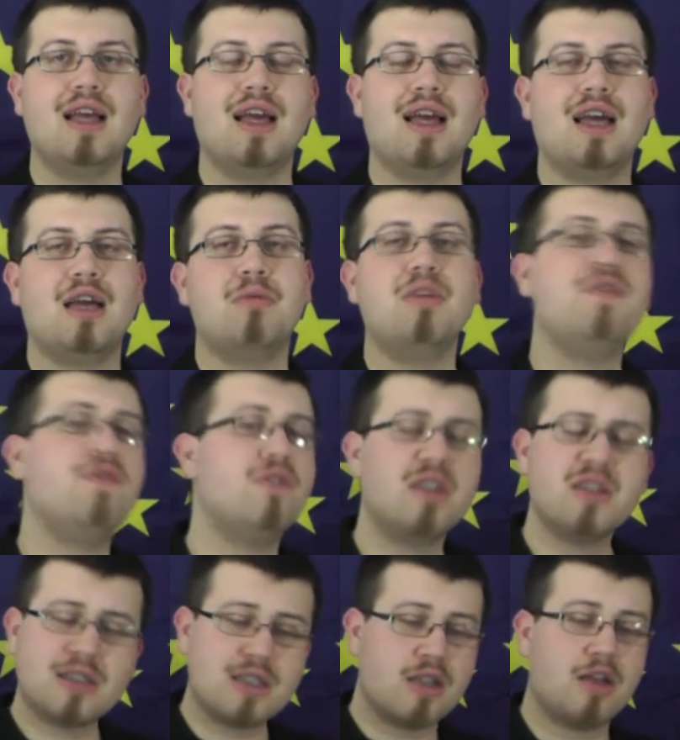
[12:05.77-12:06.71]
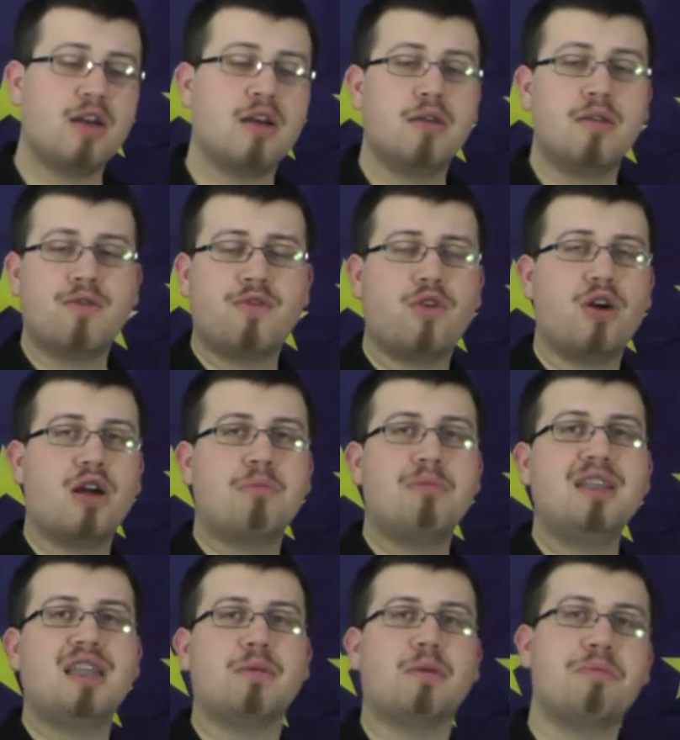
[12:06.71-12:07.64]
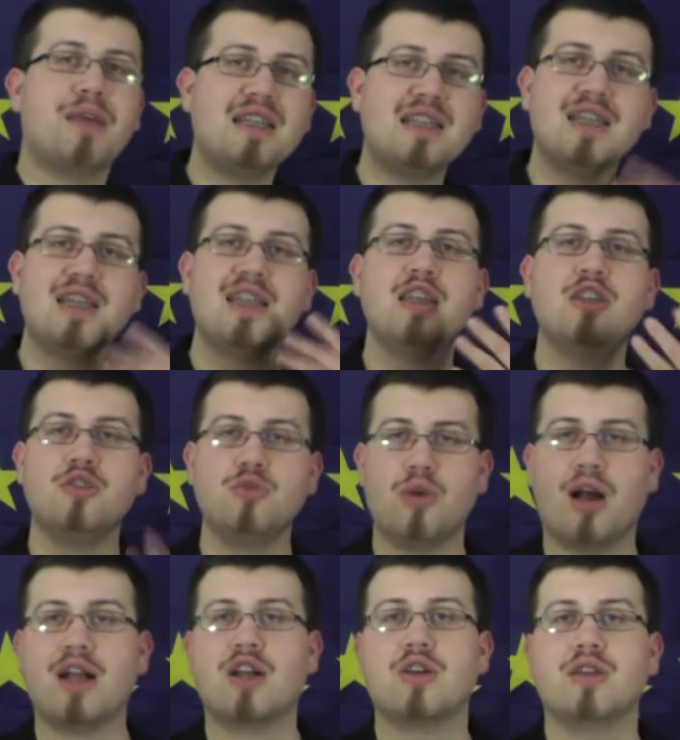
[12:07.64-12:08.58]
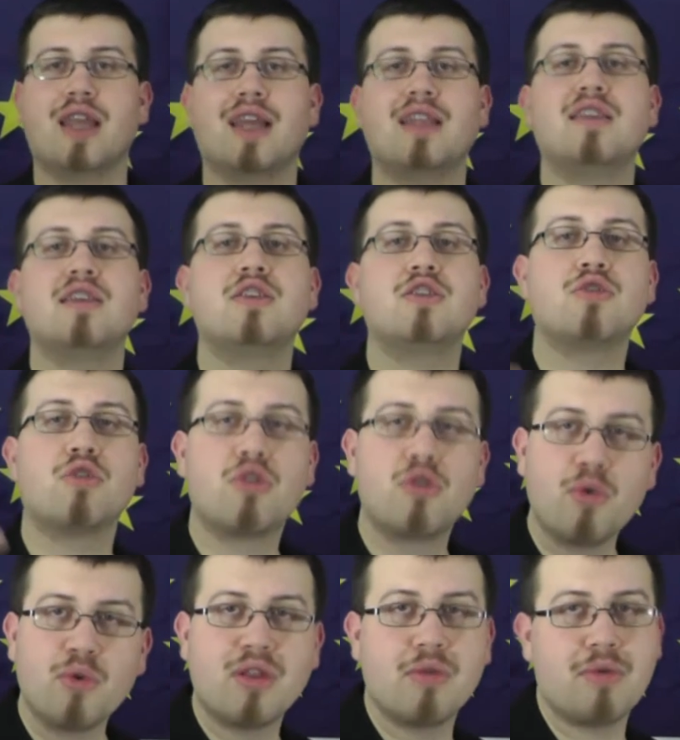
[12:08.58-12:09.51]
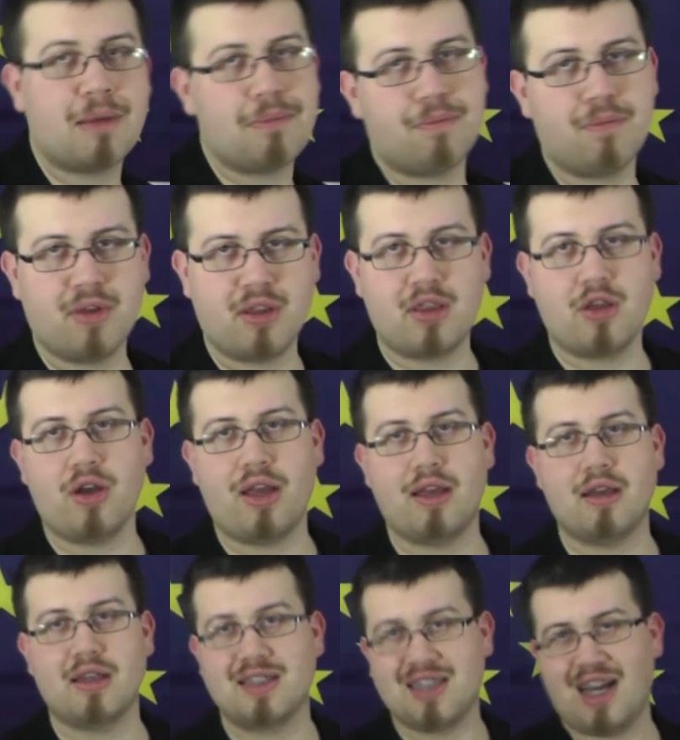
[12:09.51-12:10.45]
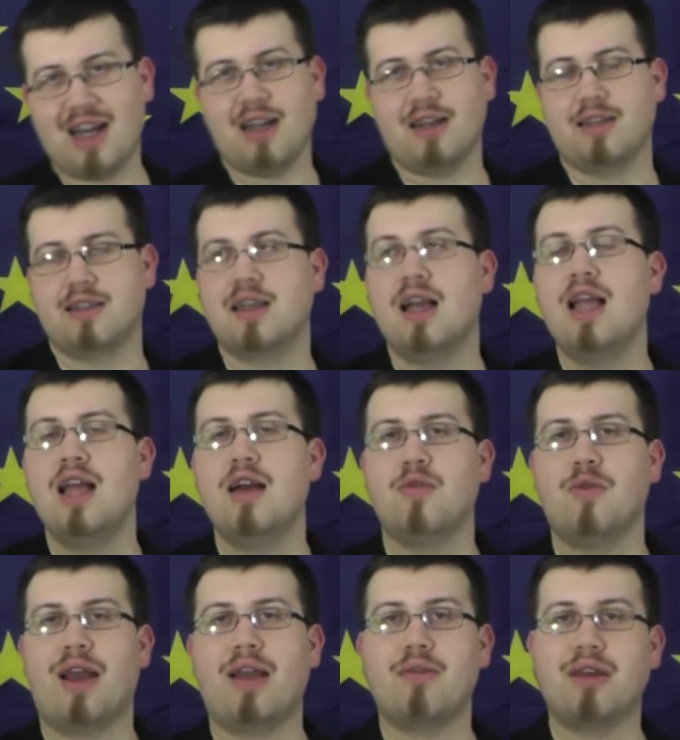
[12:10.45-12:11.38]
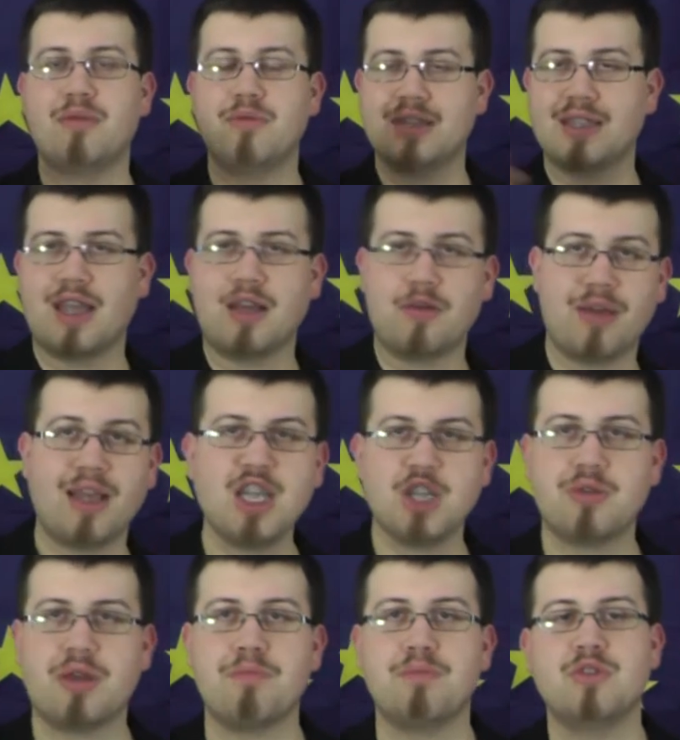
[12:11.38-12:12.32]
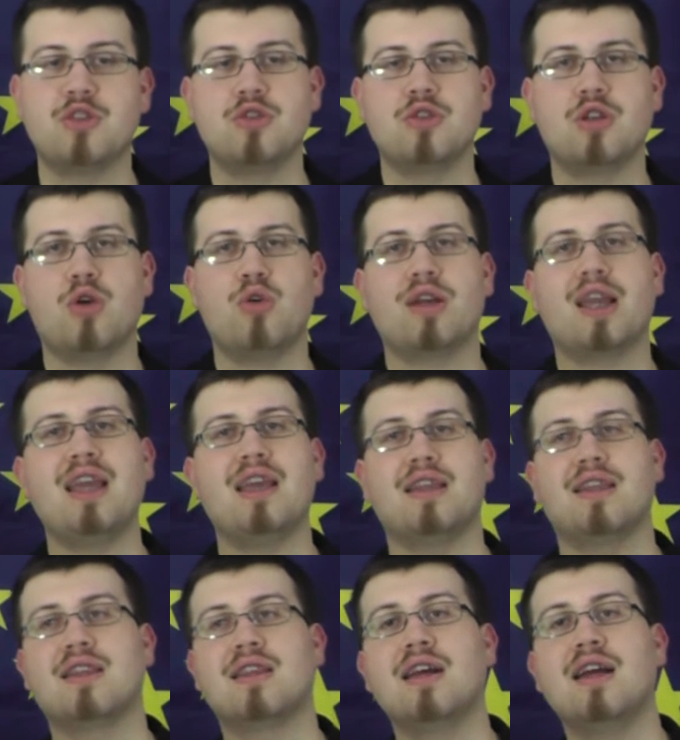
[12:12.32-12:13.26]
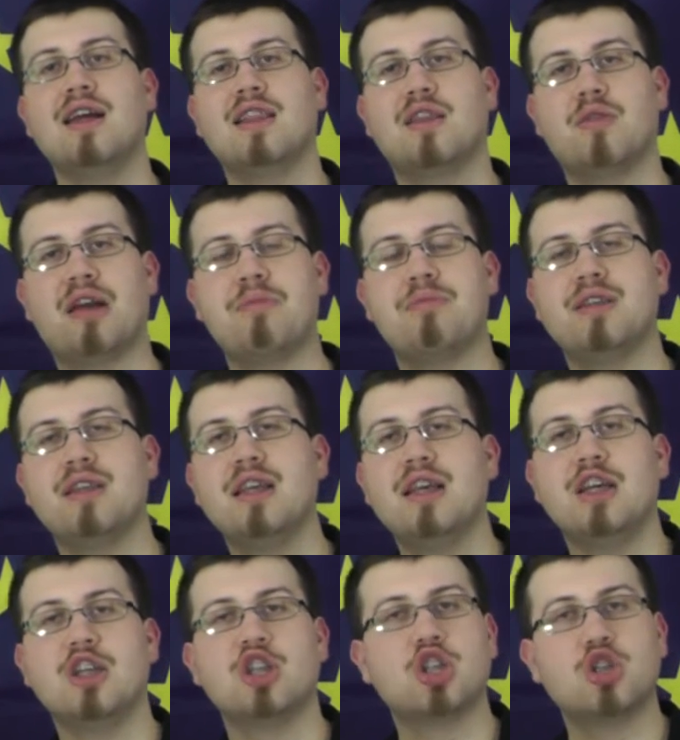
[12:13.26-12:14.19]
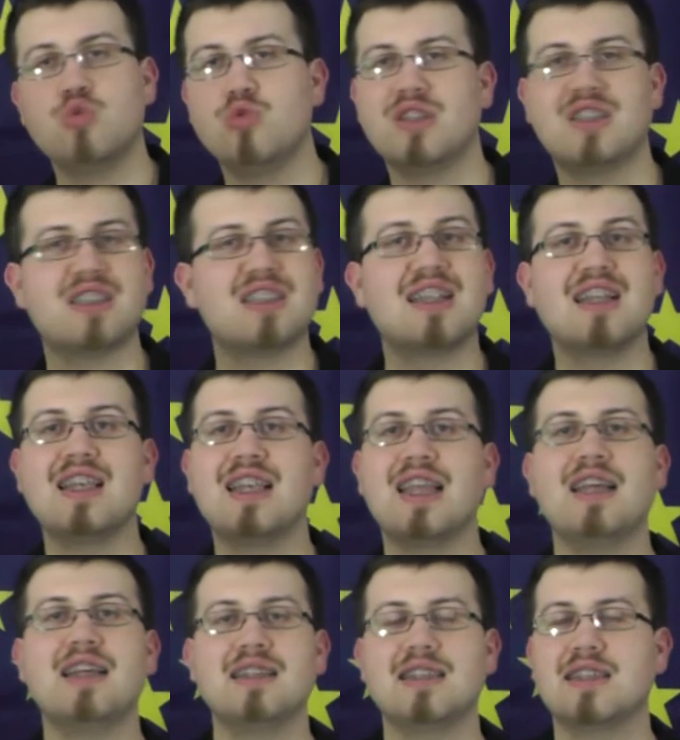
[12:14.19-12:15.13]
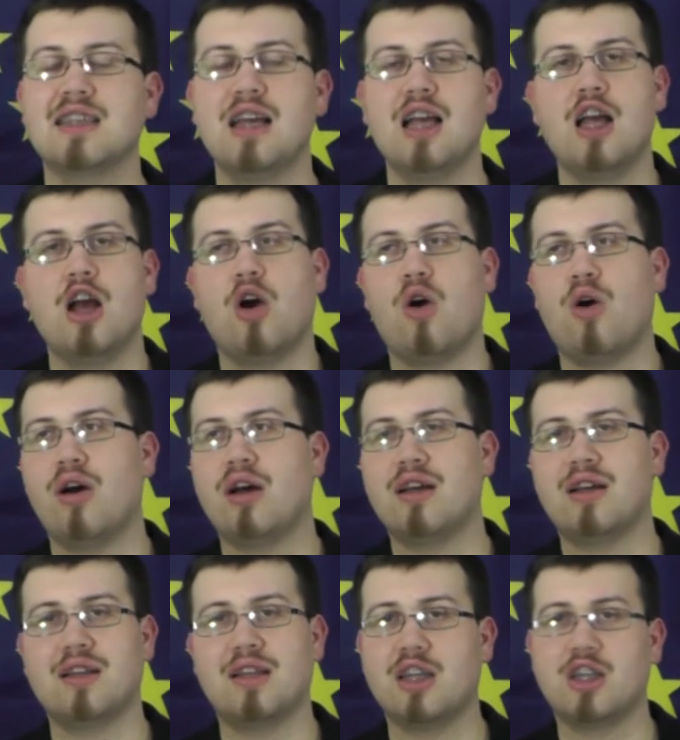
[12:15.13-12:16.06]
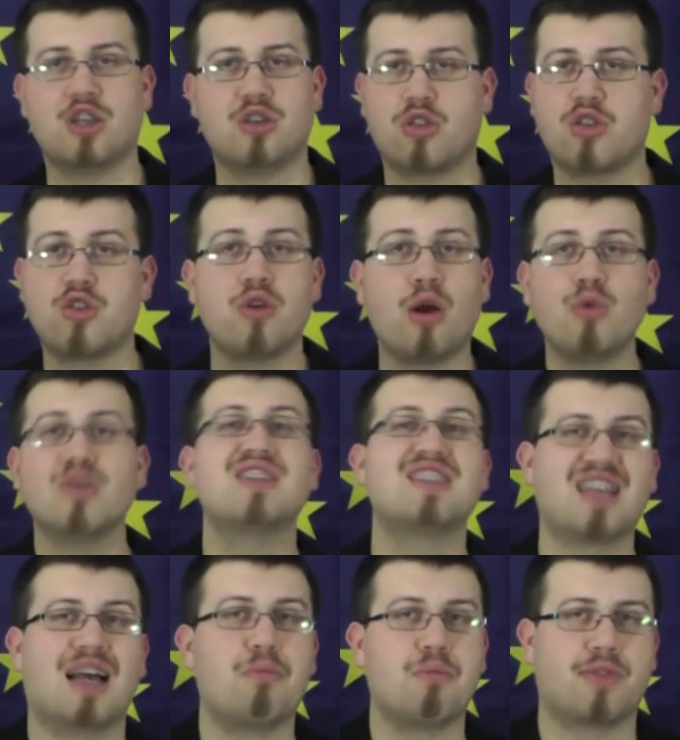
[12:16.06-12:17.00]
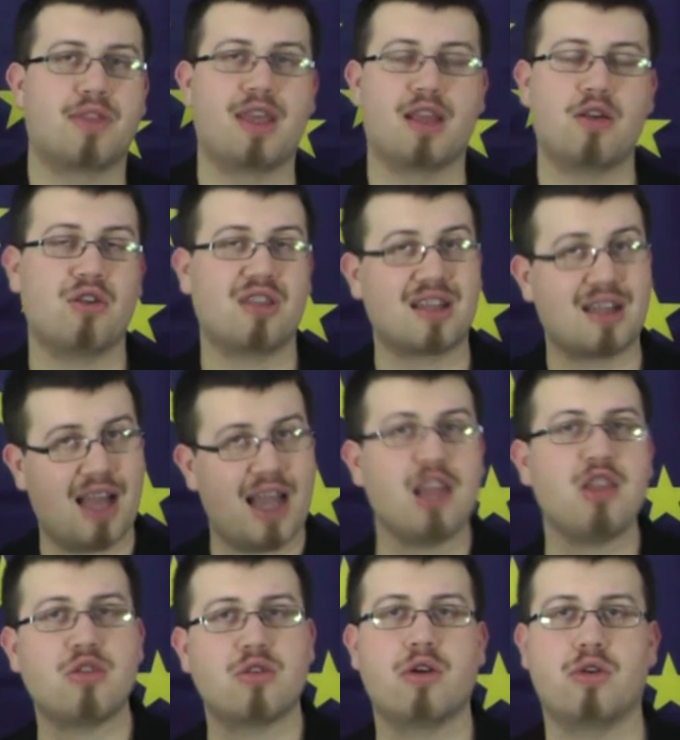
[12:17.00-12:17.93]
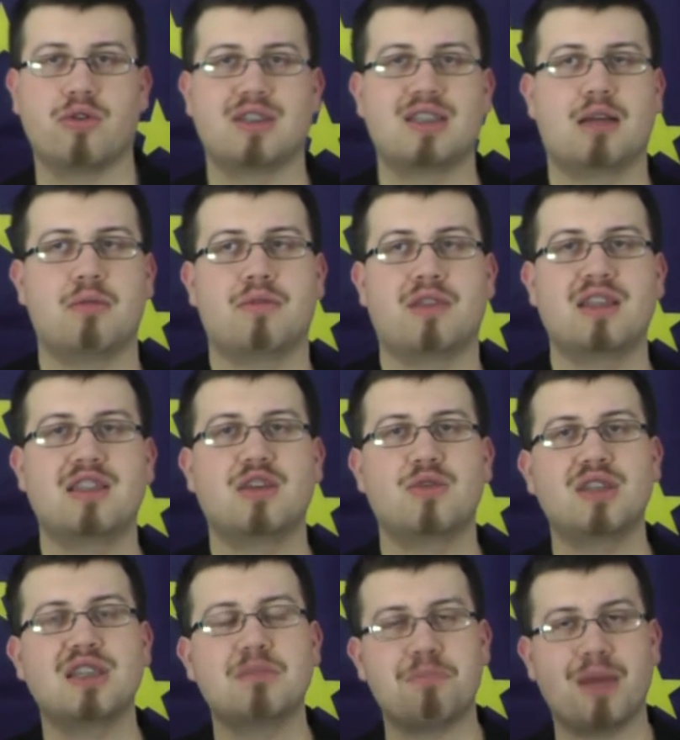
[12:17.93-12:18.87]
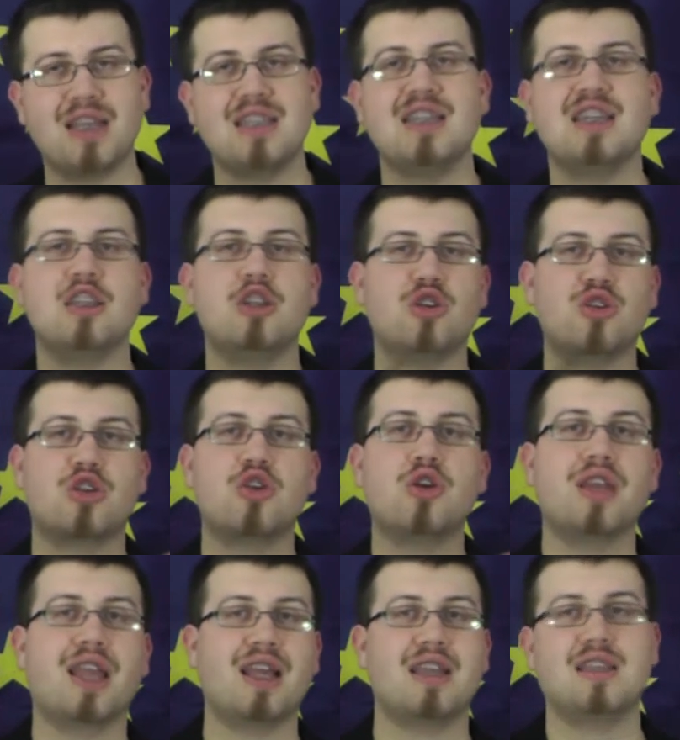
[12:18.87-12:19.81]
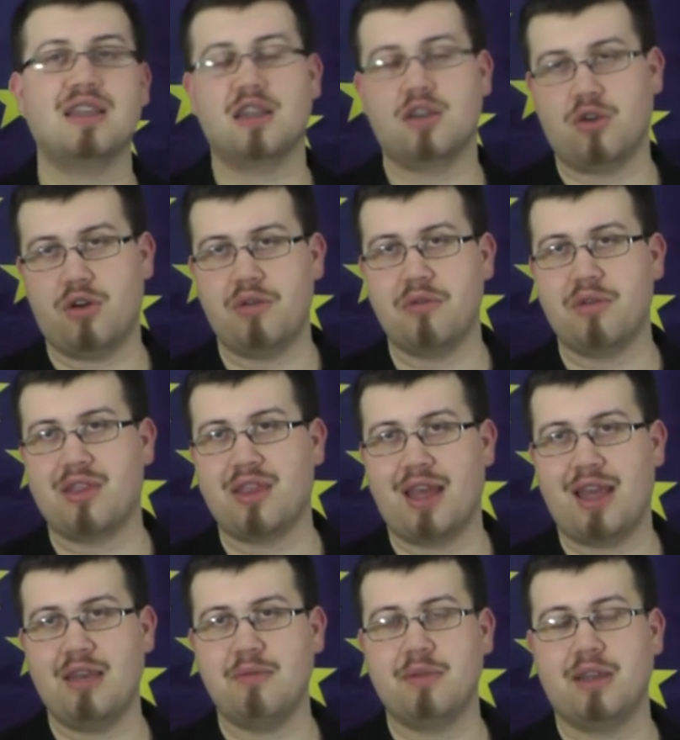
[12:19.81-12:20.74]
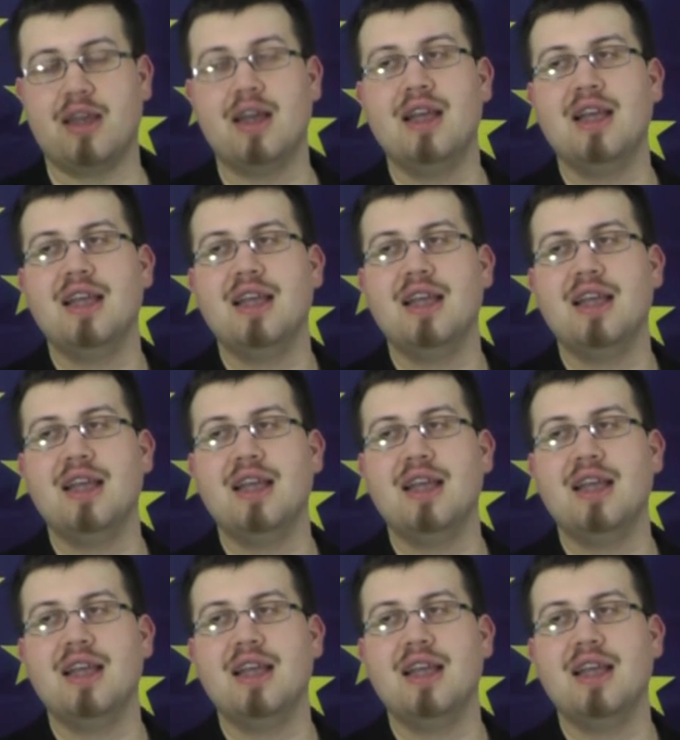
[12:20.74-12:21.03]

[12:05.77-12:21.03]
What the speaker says: Even for a meter, but basically you are connected through the weapon with your target. While when we say ranged weapons, you know, okay, the weapon shoots, slings, or throws something, or the guy throws something, so he's basically not connected at all with the enemy.